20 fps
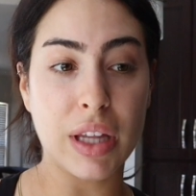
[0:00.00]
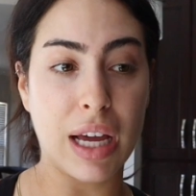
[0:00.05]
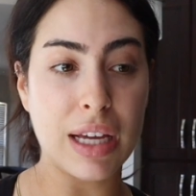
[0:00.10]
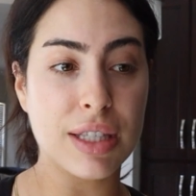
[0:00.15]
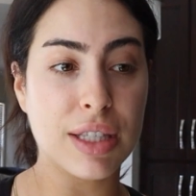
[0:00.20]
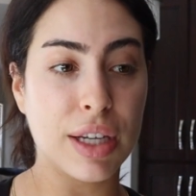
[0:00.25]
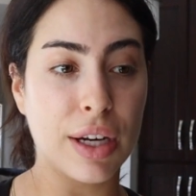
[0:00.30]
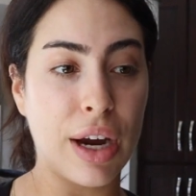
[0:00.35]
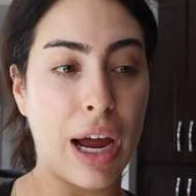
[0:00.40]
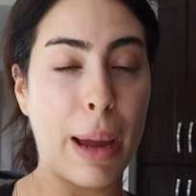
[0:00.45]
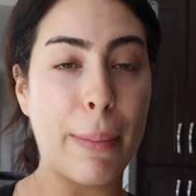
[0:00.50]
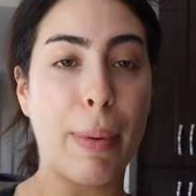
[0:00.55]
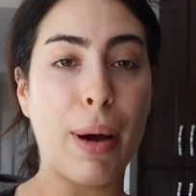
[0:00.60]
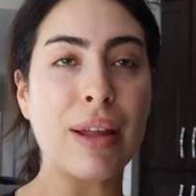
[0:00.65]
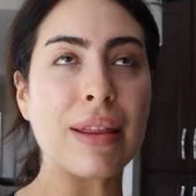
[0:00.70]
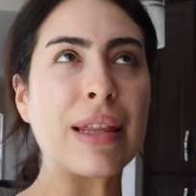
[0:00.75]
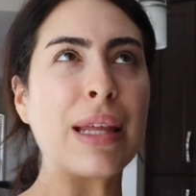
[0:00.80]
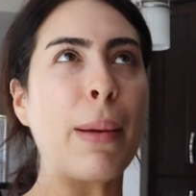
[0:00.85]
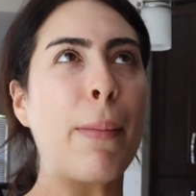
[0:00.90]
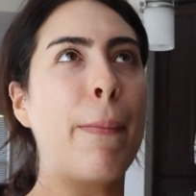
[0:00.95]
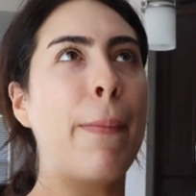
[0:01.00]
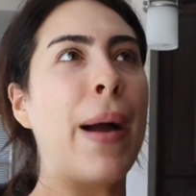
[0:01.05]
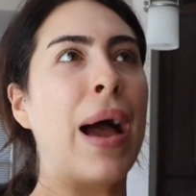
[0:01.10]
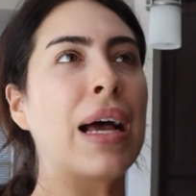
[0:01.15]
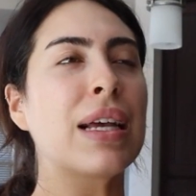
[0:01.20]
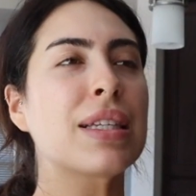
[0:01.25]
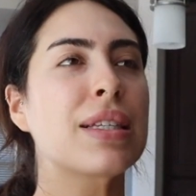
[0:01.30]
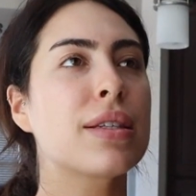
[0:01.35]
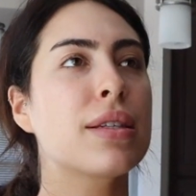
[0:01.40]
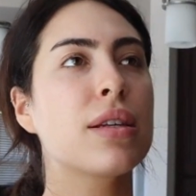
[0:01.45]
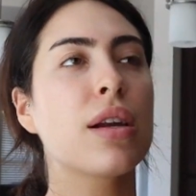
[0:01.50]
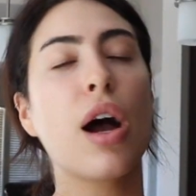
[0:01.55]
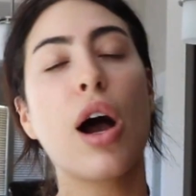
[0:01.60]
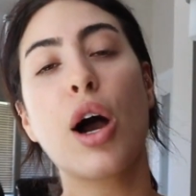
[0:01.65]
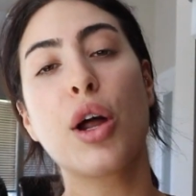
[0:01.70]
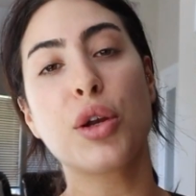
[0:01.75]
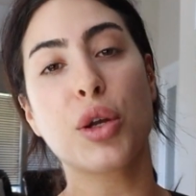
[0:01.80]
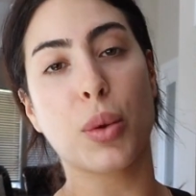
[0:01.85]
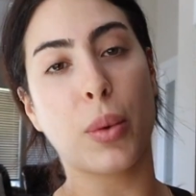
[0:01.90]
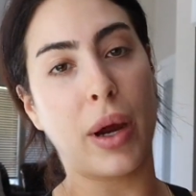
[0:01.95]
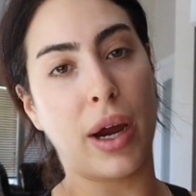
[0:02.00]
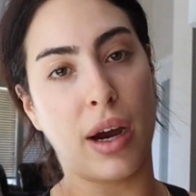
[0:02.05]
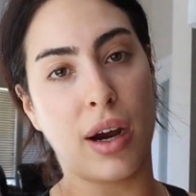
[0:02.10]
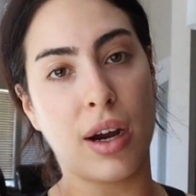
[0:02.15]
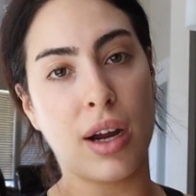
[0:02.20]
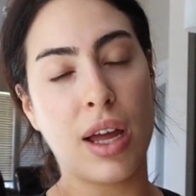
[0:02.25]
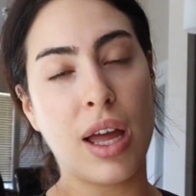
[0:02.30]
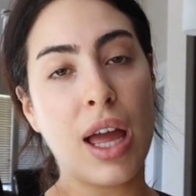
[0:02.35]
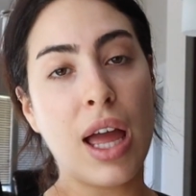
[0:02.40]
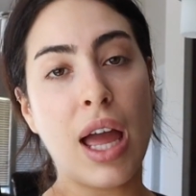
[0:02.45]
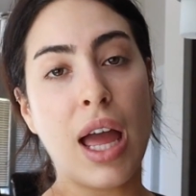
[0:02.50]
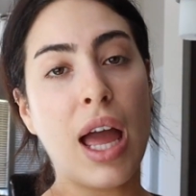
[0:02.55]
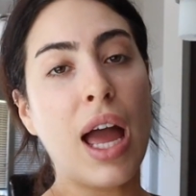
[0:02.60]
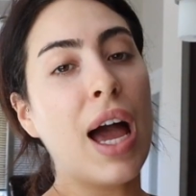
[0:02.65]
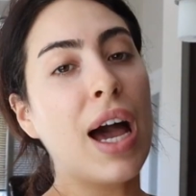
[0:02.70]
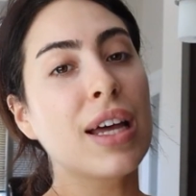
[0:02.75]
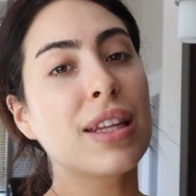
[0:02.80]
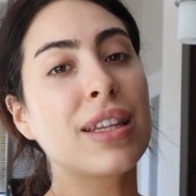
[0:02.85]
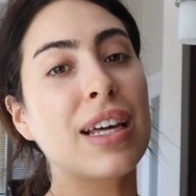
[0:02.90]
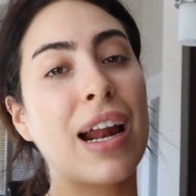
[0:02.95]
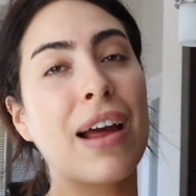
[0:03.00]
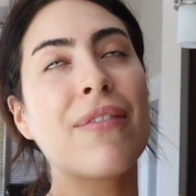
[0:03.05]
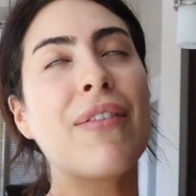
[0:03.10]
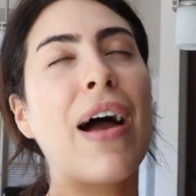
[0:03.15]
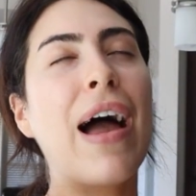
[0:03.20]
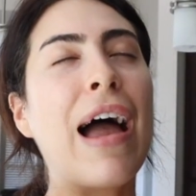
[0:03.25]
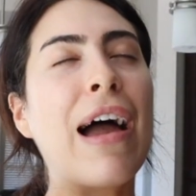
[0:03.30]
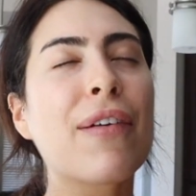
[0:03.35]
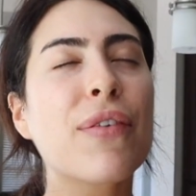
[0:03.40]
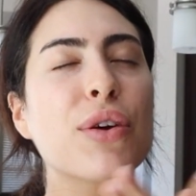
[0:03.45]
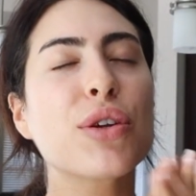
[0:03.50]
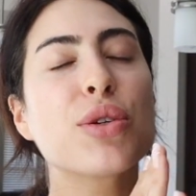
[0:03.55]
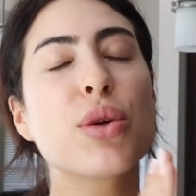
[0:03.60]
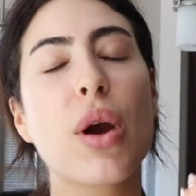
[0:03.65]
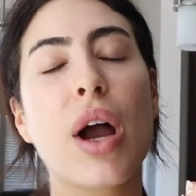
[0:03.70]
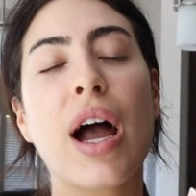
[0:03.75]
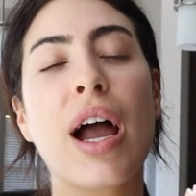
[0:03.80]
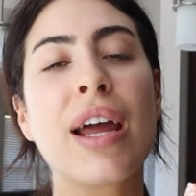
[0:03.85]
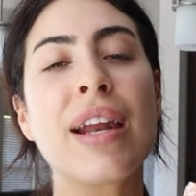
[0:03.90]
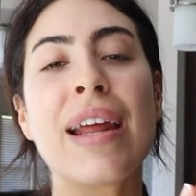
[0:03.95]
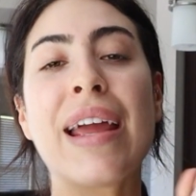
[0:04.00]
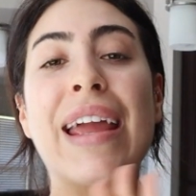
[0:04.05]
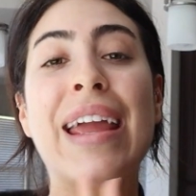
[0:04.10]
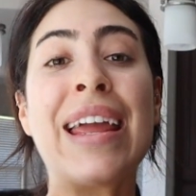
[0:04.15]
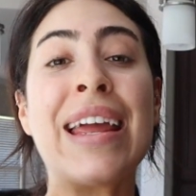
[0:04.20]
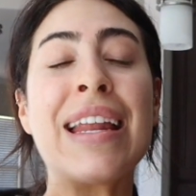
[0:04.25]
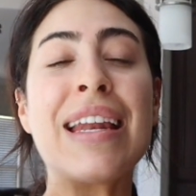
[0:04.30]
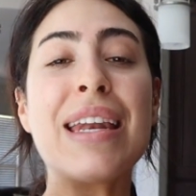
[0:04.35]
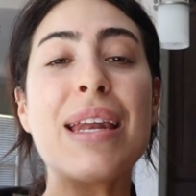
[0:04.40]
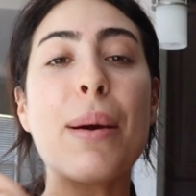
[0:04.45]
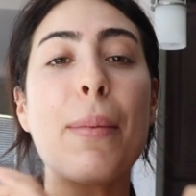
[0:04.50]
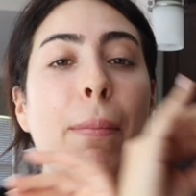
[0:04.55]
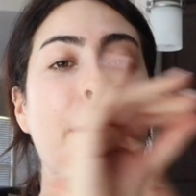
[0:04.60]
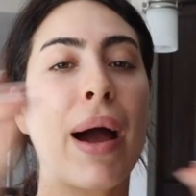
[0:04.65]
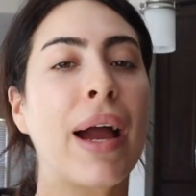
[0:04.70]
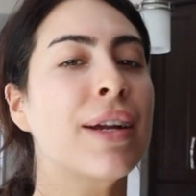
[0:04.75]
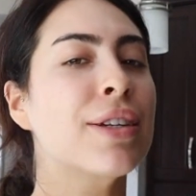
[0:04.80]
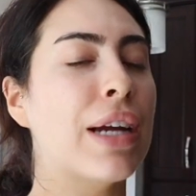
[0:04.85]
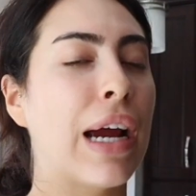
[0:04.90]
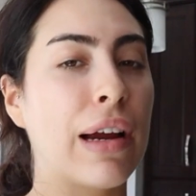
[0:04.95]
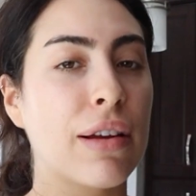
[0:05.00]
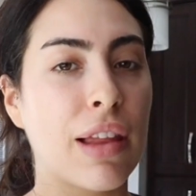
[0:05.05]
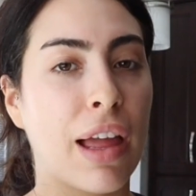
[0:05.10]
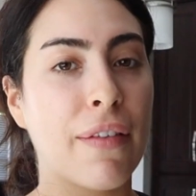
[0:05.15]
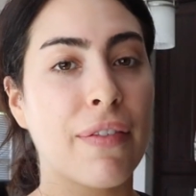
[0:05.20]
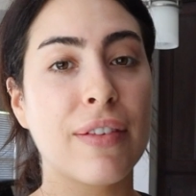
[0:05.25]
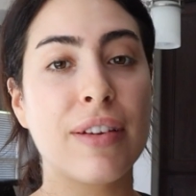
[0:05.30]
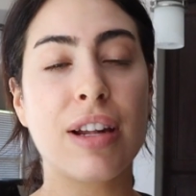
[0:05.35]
last year, I bought the best underwear that I've ever tried in my entire life.